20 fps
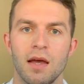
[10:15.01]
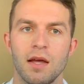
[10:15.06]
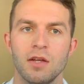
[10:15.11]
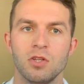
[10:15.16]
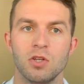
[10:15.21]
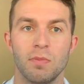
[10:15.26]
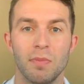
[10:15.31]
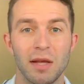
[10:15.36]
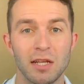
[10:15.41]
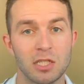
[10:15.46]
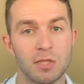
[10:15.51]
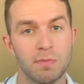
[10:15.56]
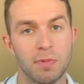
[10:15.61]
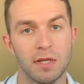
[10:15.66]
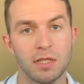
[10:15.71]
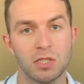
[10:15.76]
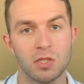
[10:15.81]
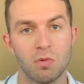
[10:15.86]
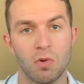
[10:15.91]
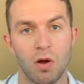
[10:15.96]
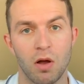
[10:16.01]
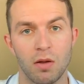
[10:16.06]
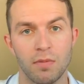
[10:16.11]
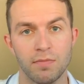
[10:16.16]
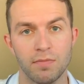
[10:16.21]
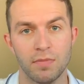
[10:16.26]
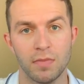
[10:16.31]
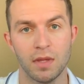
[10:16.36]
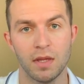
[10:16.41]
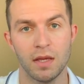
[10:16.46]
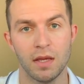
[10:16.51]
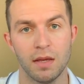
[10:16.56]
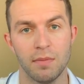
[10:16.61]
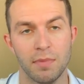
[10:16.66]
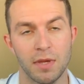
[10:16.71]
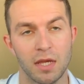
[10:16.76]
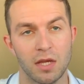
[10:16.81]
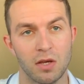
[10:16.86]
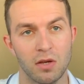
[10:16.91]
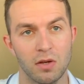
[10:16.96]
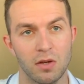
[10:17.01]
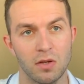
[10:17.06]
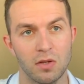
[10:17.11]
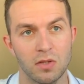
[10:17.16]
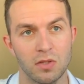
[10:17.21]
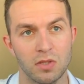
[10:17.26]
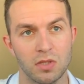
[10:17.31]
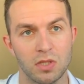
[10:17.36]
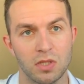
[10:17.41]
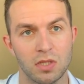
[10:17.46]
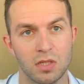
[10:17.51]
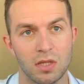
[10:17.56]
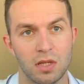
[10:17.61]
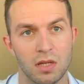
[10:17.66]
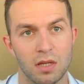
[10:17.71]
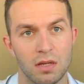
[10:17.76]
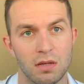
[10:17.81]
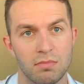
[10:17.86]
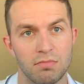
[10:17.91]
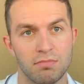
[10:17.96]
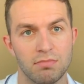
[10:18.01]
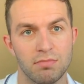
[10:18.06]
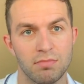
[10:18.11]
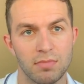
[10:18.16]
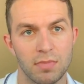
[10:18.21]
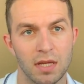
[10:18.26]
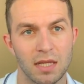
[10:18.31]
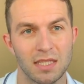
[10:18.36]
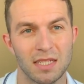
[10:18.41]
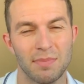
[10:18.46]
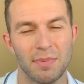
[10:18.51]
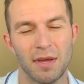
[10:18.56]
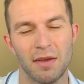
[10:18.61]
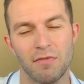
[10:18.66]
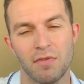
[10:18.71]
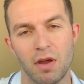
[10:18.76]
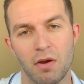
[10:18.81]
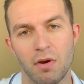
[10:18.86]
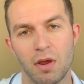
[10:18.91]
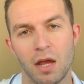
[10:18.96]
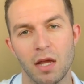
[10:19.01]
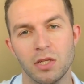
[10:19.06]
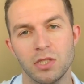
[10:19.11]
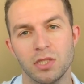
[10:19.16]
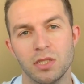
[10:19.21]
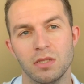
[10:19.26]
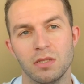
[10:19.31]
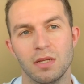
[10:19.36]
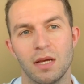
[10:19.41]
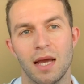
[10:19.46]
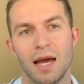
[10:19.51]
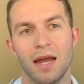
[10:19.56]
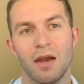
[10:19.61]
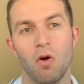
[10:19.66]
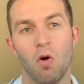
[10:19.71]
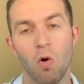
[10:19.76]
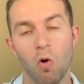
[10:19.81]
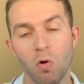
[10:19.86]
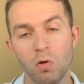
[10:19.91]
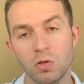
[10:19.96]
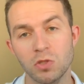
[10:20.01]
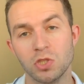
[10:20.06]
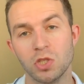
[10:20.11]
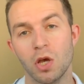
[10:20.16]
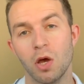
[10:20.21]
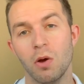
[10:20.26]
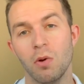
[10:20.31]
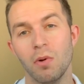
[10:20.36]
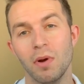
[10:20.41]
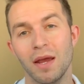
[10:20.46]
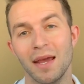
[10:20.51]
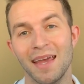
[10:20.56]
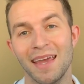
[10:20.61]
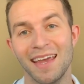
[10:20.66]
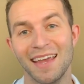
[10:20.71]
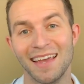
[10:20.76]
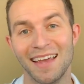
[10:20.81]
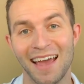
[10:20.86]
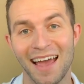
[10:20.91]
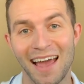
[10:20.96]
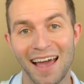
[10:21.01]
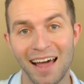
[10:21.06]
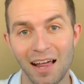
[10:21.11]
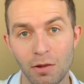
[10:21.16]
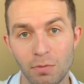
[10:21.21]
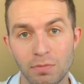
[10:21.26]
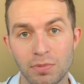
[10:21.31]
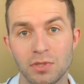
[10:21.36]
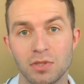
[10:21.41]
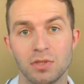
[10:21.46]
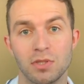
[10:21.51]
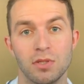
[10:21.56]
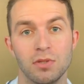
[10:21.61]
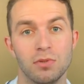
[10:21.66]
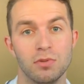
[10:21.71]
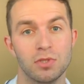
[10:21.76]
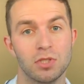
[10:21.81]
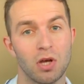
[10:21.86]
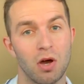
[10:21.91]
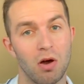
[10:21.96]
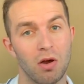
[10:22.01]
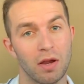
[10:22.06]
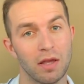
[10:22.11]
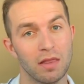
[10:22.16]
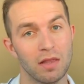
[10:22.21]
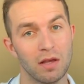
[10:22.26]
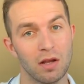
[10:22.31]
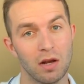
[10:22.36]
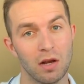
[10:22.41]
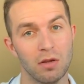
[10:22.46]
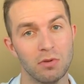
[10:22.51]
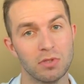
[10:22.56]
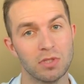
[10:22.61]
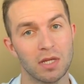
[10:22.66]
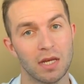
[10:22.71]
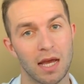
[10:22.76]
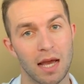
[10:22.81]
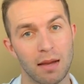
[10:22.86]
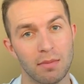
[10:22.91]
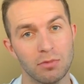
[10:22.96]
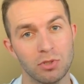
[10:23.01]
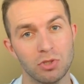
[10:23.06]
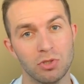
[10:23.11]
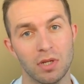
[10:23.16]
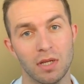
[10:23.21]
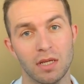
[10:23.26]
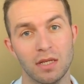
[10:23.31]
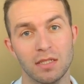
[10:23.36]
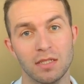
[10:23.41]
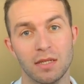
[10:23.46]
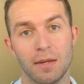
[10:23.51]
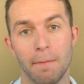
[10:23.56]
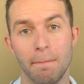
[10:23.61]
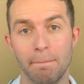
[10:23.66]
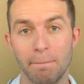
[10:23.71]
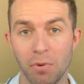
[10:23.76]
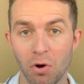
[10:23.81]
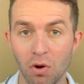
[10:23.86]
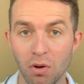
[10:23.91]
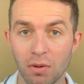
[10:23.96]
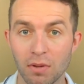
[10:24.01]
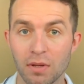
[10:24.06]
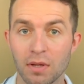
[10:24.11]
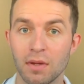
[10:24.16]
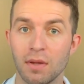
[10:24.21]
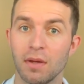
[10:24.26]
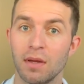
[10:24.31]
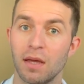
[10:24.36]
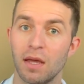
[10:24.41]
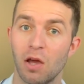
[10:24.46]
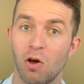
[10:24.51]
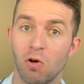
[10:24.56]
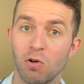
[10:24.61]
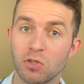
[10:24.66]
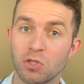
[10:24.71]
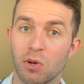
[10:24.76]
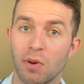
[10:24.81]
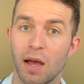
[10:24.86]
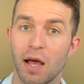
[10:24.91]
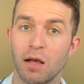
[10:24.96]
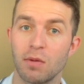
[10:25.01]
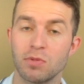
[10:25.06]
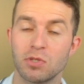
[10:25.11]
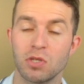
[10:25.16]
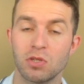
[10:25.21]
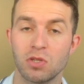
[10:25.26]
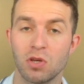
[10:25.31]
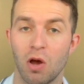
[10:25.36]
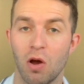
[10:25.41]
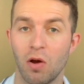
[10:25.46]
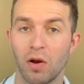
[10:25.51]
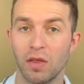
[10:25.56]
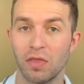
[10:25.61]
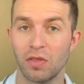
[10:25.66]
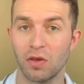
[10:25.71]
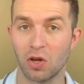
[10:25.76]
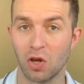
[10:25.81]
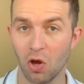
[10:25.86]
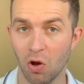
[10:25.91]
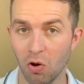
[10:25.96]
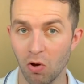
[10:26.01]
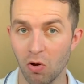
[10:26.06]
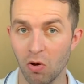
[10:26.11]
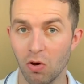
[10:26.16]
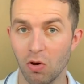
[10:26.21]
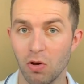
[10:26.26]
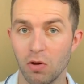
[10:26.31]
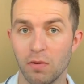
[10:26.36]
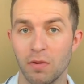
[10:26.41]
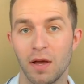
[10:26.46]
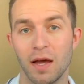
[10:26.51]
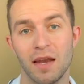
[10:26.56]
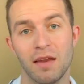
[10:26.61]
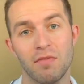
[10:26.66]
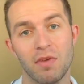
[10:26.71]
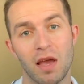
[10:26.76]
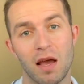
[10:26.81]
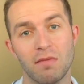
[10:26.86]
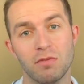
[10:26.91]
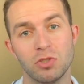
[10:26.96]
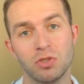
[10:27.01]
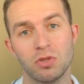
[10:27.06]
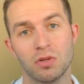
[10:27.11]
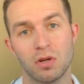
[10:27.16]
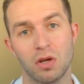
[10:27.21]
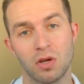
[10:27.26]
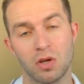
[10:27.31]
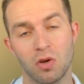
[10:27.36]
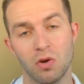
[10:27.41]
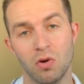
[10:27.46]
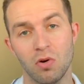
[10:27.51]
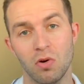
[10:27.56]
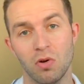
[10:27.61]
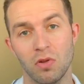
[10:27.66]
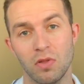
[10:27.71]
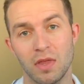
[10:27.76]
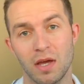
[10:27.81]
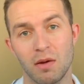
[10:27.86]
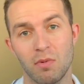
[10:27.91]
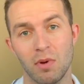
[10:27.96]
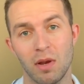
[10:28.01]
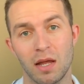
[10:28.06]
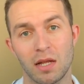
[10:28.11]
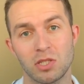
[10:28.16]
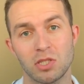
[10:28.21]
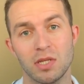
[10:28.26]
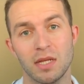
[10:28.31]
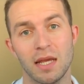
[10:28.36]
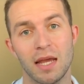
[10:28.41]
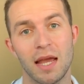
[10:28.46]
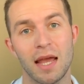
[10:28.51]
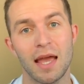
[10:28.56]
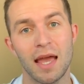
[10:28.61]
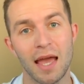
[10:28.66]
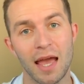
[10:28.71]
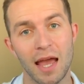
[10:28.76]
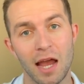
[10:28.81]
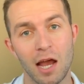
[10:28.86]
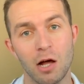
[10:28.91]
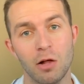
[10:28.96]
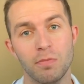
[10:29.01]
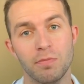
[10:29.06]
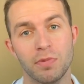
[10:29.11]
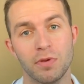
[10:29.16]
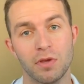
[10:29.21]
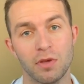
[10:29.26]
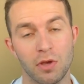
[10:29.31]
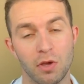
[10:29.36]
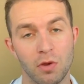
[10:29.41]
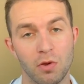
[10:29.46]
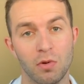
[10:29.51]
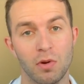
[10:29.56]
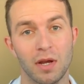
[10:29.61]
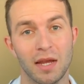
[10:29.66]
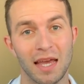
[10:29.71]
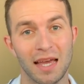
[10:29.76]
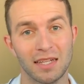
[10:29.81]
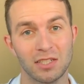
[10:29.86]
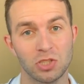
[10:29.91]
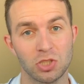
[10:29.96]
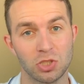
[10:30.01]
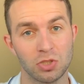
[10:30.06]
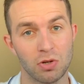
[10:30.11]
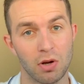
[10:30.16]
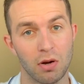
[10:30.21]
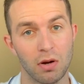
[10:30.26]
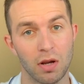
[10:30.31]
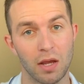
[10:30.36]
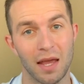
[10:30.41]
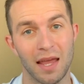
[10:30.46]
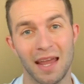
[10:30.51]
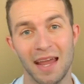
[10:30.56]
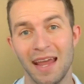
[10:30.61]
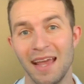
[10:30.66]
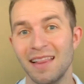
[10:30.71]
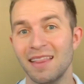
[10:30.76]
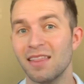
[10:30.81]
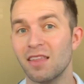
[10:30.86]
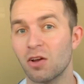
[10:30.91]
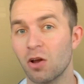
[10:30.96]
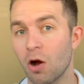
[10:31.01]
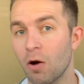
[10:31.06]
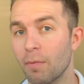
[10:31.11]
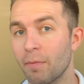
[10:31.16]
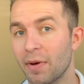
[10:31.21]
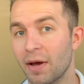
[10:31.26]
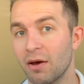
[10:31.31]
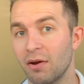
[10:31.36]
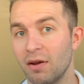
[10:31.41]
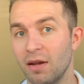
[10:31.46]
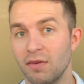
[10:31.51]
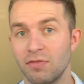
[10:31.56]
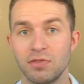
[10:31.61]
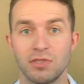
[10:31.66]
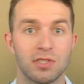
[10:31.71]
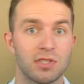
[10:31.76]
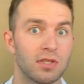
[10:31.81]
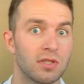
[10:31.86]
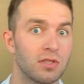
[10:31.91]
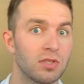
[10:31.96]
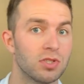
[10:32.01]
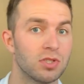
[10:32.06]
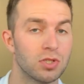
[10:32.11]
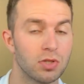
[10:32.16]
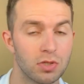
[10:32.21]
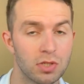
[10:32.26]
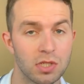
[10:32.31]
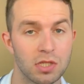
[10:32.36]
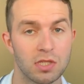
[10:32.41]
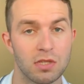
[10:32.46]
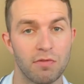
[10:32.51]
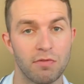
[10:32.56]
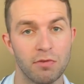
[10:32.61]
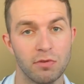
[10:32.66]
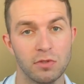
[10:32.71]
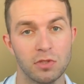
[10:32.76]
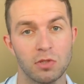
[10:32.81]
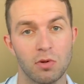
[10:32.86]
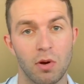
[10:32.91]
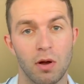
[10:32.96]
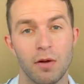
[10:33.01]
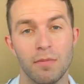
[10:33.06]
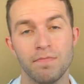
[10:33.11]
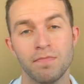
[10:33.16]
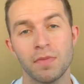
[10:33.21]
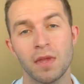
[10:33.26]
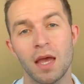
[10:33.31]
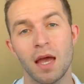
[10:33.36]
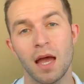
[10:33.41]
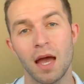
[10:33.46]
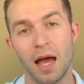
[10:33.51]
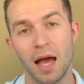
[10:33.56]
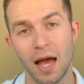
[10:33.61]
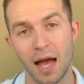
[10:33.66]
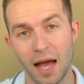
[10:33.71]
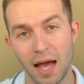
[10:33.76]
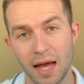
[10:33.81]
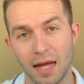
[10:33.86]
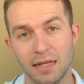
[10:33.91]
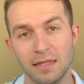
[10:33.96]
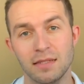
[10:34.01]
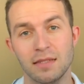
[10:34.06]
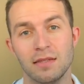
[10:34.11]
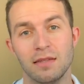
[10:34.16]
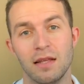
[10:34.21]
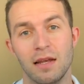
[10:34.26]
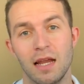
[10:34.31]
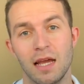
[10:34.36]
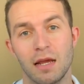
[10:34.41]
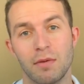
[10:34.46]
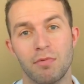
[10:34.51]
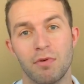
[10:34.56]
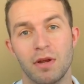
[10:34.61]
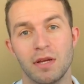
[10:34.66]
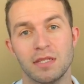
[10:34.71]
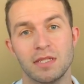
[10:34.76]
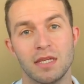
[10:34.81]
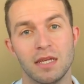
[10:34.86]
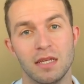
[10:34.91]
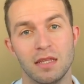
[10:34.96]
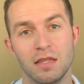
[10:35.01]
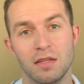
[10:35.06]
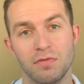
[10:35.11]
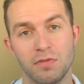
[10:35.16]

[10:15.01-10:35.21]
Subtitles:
Dumbbell split squat, because it's a bit of variation, and also it helps to target the glutes and hamstrings, but it also helps to target the core. And if you have a stronger core, that will actually help you get stronger in the compound lifts, such as the front squat and the leg press in the